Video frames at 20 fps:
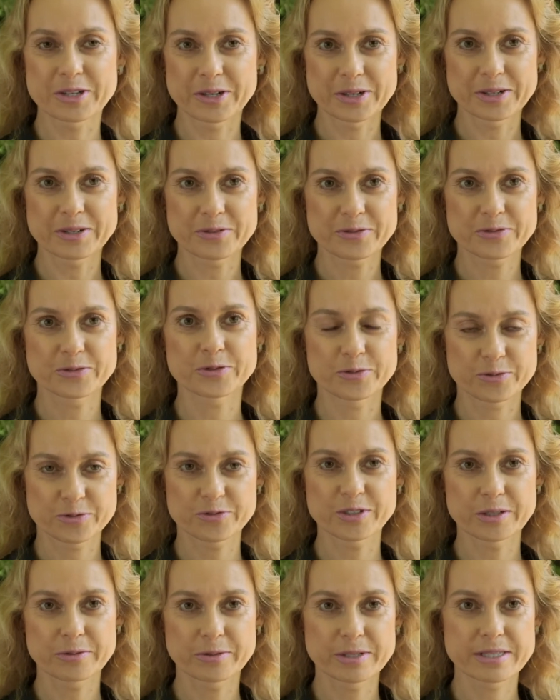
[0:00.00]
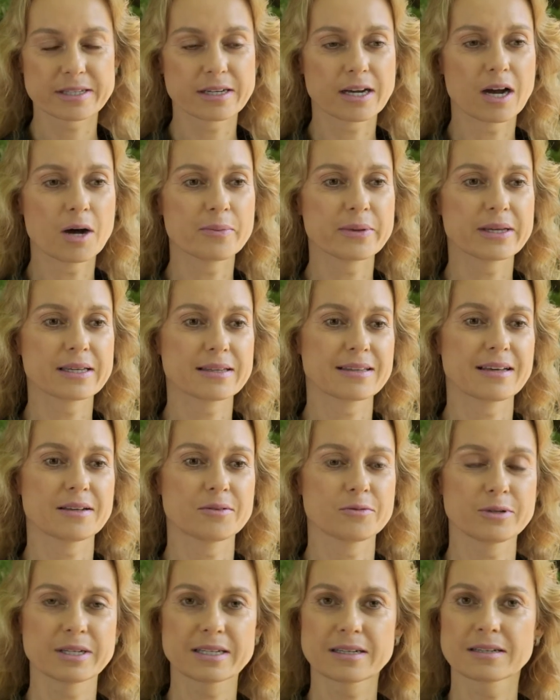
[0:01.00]
sort of for frequency hopping,
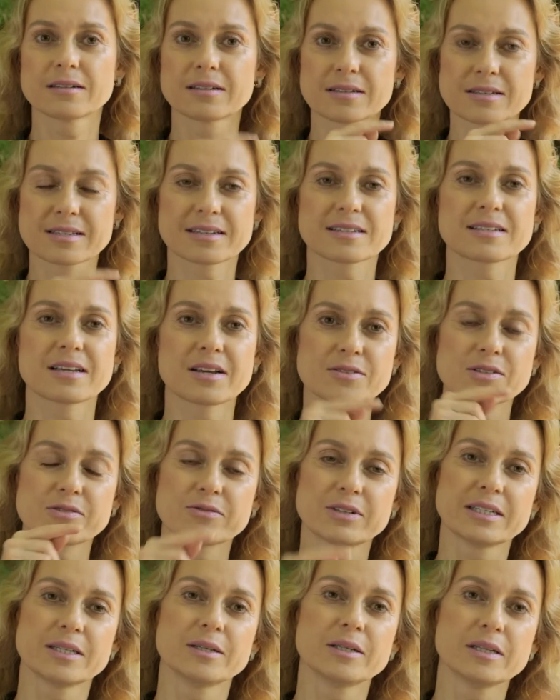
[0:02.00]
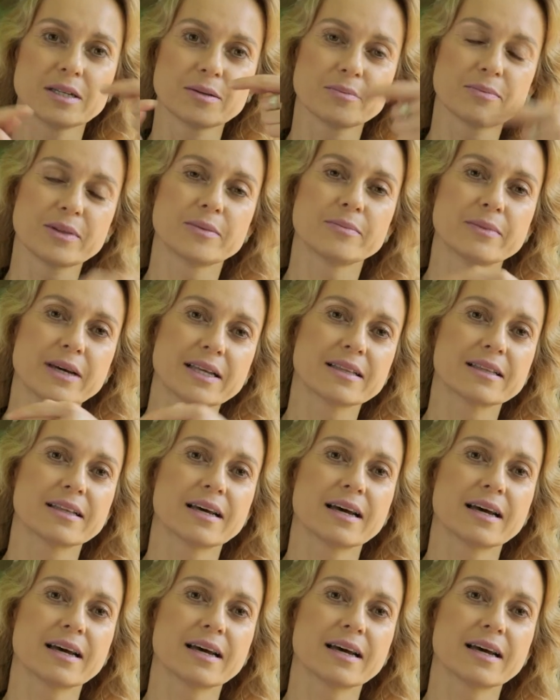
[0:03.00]
then we can successfully implement